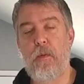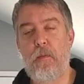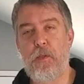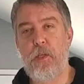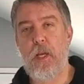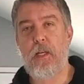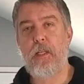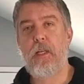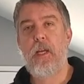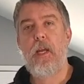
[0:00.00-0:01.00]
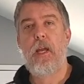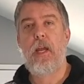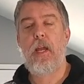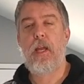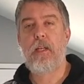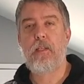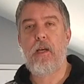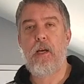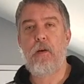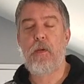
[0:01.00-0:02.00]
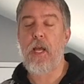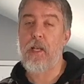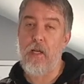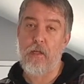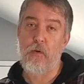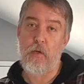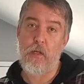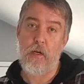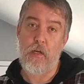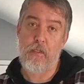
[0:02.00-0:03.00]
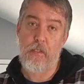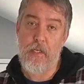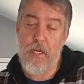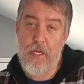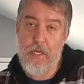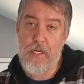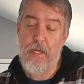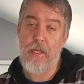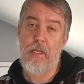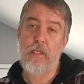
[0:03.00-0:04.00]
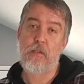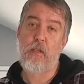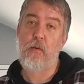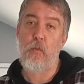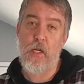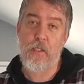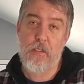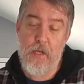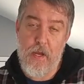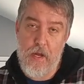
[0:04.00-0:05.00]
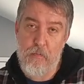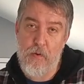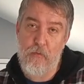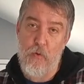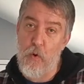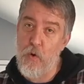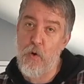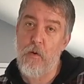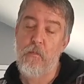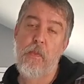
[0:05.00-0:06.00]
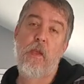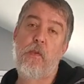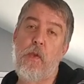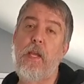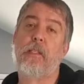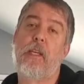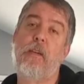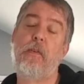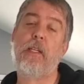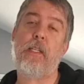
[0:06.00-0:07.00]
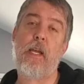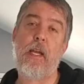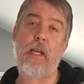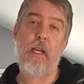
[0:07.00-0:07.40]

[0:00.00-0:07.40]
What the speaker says: I'm Shannon, and we got a lot going on. Today is the Wednesday before Thanksgiving Day,